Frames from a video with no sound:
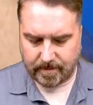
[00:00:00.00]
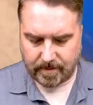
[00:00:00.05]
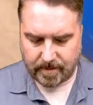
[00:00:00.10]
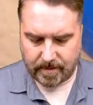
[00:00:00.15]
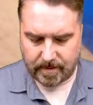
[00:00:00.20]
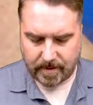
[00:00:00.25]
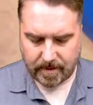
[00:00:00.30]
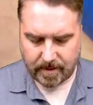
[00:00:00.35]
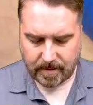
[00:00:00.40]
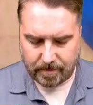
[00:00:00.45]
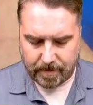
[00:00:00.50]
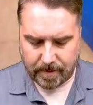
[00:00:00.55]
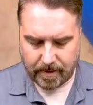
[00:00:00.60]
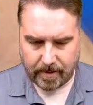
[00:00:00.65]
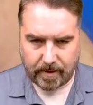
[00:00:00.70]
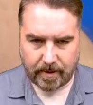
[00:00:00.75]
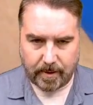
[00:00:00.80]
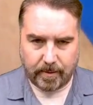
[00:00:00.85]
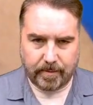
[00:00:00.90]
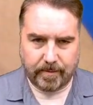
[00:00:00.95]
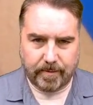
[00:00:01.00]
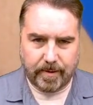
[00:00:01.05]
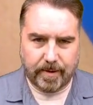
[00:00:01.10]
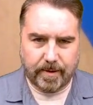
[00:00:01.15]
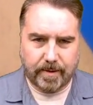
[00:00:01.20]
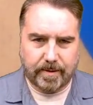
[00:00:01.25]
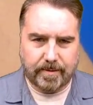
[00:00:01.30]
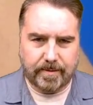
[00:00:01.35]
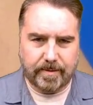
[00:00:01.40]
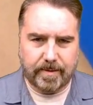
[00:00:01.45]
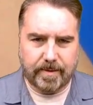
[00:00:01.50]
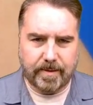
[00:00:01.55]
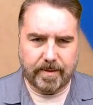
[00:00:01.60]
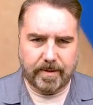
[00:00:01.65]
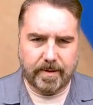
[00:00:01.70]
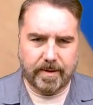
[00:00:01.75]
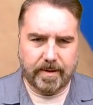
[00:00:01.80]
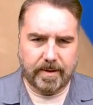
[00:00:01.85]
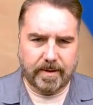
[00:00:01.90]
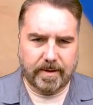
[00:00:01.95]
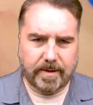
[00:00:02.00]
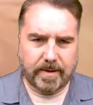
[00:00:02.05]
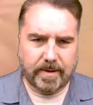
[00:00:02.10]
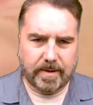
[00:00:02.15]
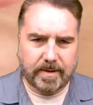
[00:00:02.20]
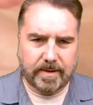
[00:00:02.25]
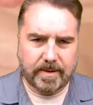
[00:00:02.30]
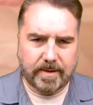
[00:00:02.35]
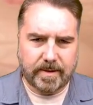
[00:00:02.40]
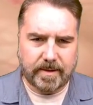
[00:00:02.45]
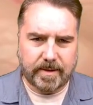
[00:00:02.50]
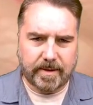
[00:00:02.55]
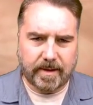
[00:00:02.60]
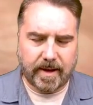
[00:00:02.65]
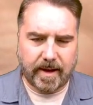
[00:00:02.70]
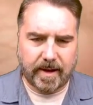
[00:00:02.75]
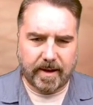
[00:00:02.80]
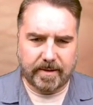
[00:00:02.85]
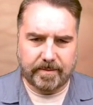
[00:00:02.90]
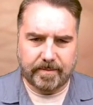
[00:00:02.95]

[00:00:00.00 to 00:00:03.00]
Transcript: Yeah, parallel Verve. Look at that.